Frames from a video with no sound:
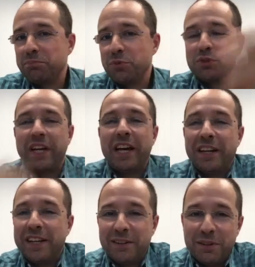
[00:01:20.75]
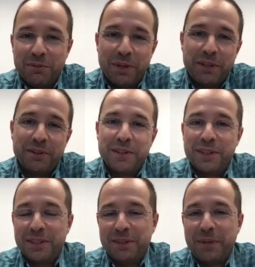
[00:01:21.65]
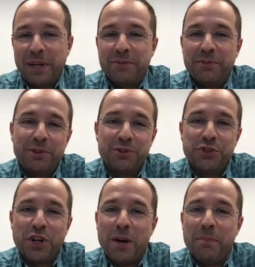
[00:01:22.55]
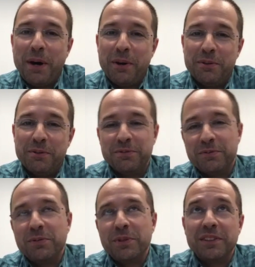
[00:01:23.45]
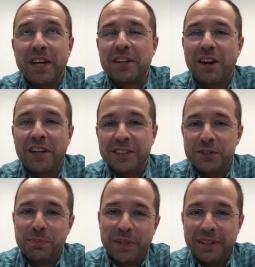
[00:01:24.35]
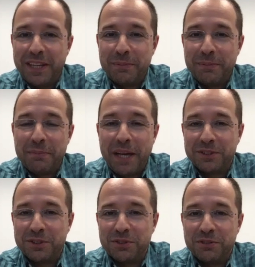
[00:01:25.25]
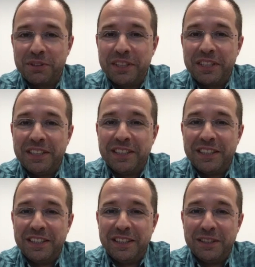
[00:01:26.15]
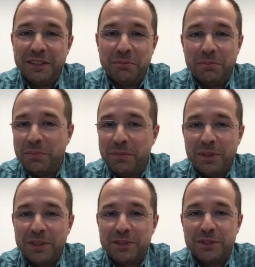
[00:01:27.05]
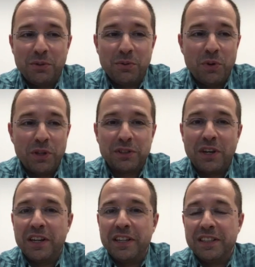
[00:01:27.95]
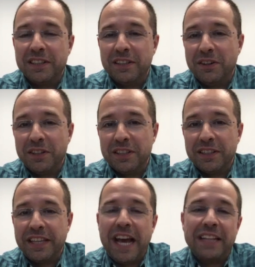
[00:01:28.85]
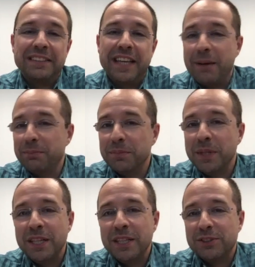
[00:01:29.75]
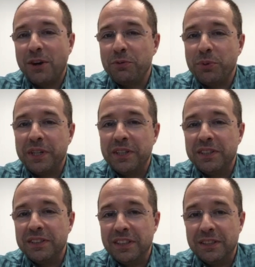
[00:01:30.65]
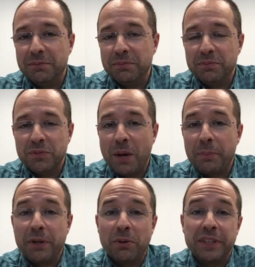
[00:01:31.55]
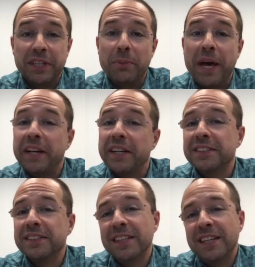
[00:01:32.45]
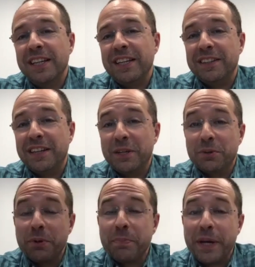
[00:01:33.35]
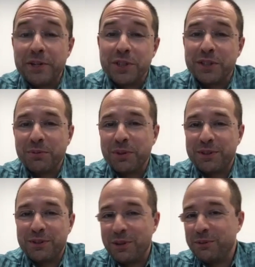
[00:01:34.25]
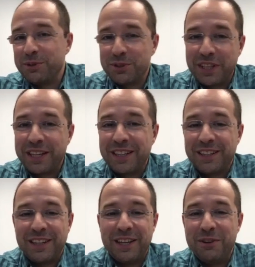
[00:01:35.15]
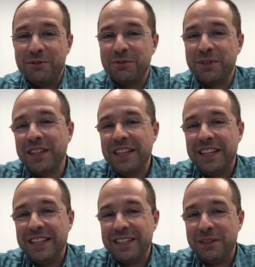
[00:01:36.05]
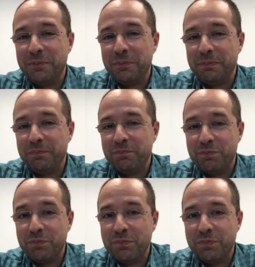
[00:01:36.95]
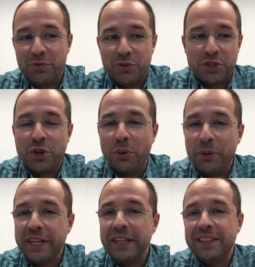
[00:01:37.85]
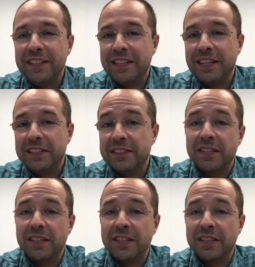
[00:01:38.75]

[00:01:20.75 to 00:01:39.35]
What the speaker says: just had a regular, my first job out of, well, not college, but like my master's degree. So worked on a CAD CAM software company called Technomatics. And I grew impatient with, just like kind of um, just coding. And I decided